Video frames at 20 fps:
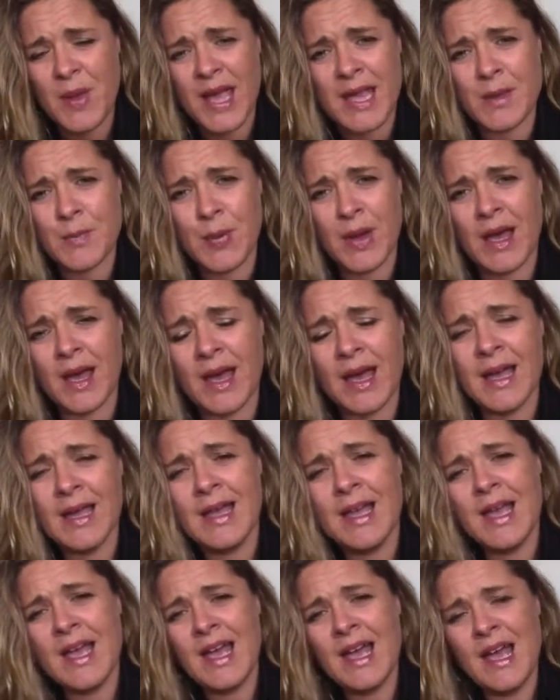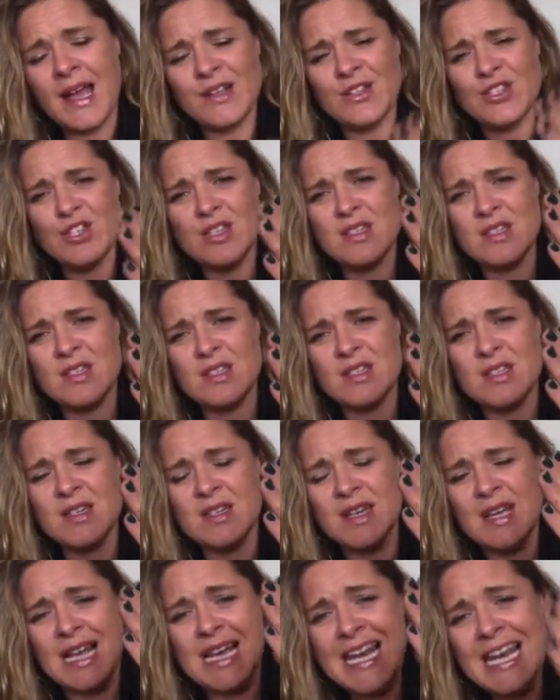paper and just
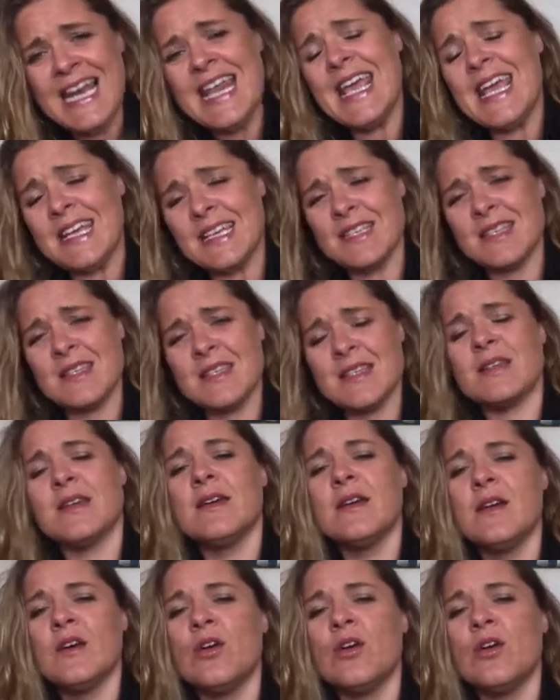list